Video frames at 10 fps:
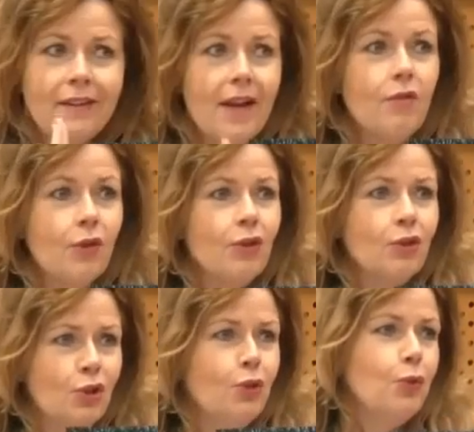and never
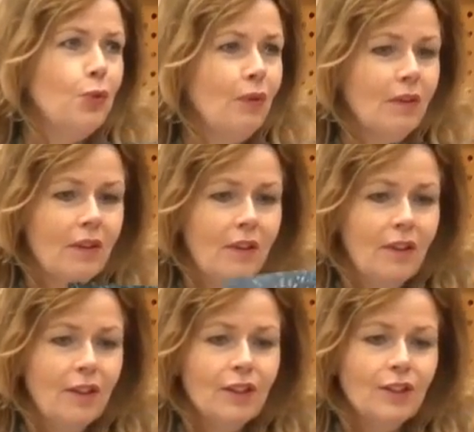to rule.
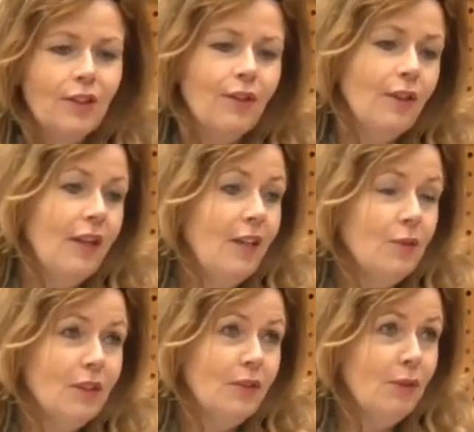So
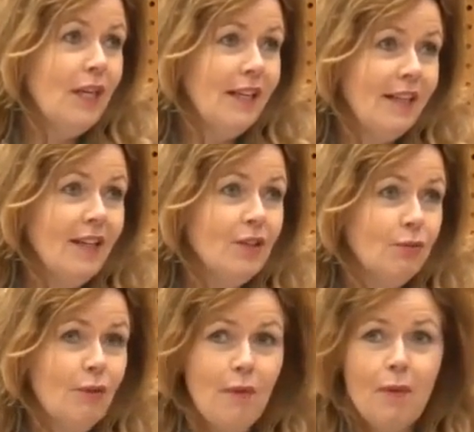it was a really
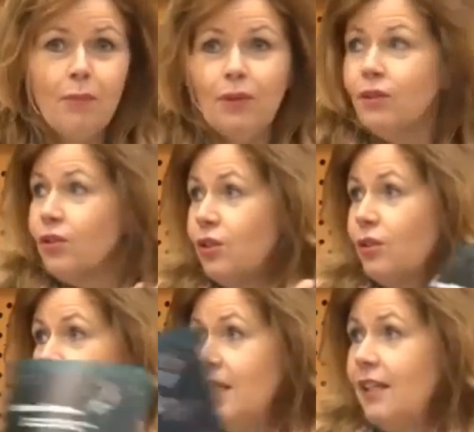nice remembrance to
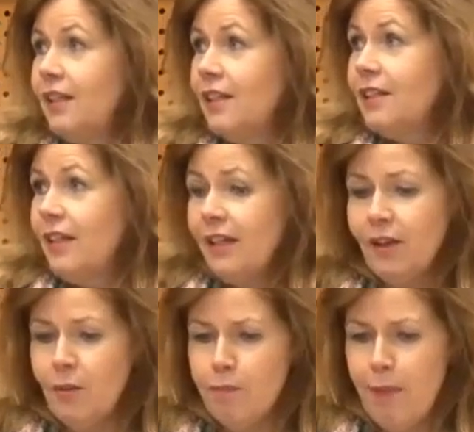see this
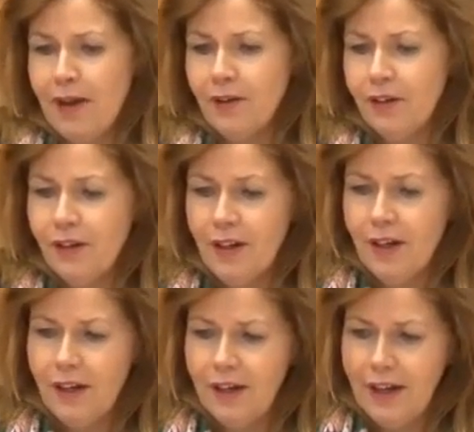little banner
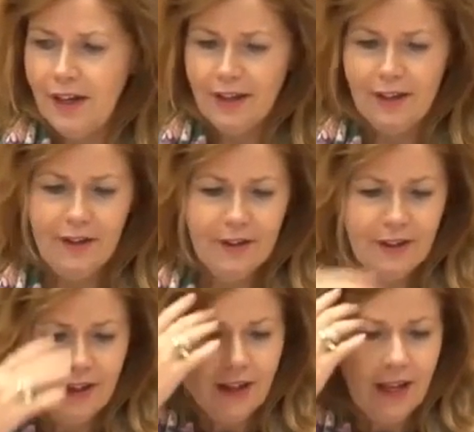laying
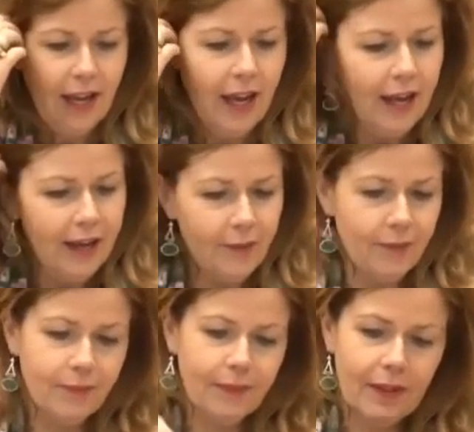here.
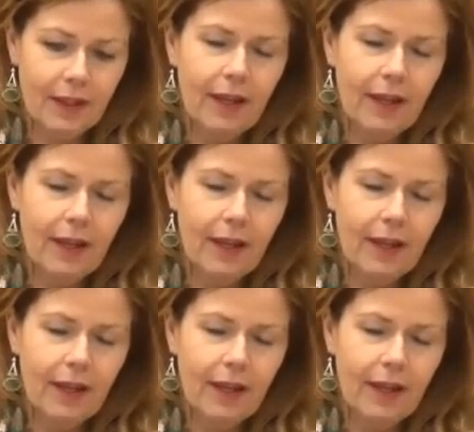Um,